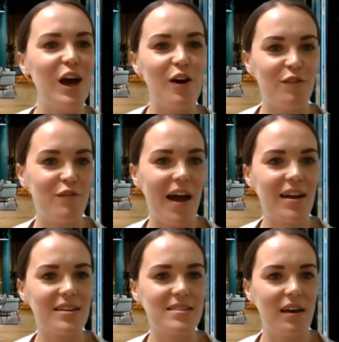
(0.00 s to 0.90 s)

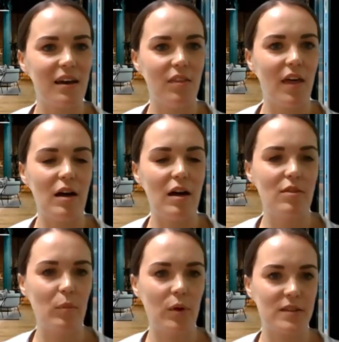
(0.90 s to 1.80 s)
effect and
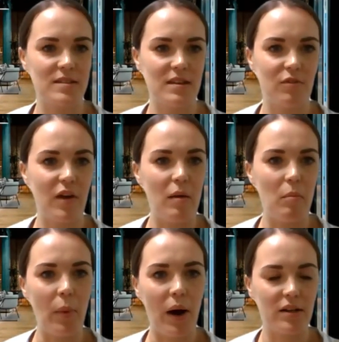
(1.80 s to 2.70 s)
that positive
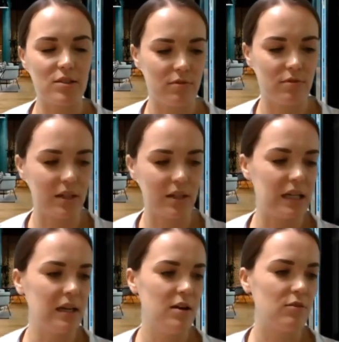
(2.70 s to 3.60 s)
impact
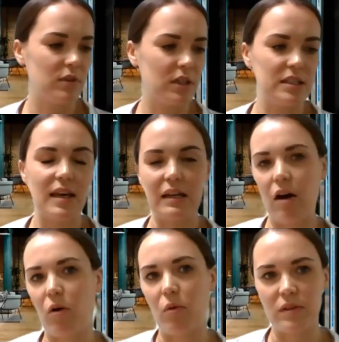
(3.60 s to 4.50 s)
really take
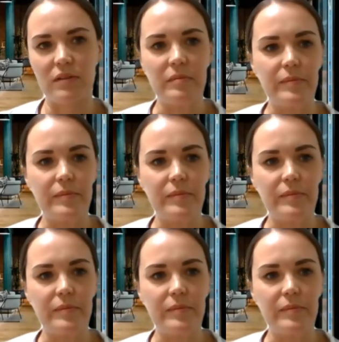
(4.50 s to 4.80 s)
hold.